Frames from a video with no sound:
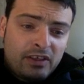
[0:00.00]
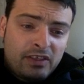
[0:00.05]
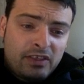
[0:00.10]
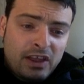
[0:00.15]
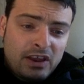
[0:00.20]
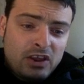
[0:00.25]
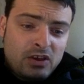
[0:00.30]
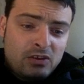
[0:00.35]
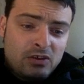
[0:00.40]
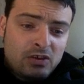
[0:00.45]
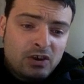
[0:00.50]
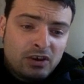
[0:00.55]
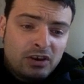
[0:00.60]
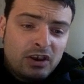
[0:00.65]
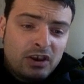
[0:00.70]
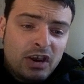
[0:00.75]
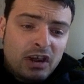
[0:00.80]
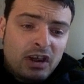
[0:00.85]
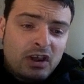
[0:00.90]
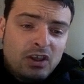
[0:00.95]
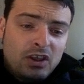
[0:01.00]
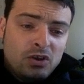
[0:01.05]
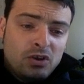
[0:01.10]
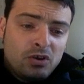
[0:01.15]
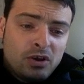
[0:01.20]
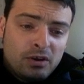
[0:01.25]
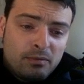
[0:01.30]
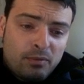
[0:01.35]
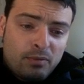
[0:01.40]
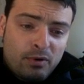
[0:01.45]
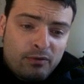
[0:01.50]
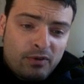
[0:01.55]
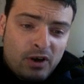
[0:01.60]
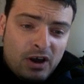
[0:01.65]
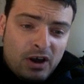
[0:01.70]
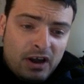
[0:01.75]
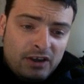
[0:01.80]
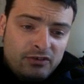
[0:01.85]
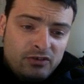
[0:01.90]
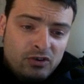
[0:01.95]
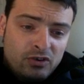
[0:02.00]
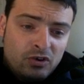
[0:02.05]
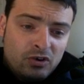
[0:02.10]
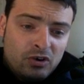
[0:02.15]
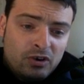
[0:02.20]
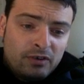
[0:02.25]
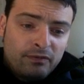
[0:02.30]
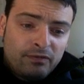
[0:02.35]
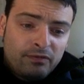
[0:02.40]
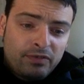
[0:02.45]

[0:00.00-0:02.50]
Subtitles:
then you can provide your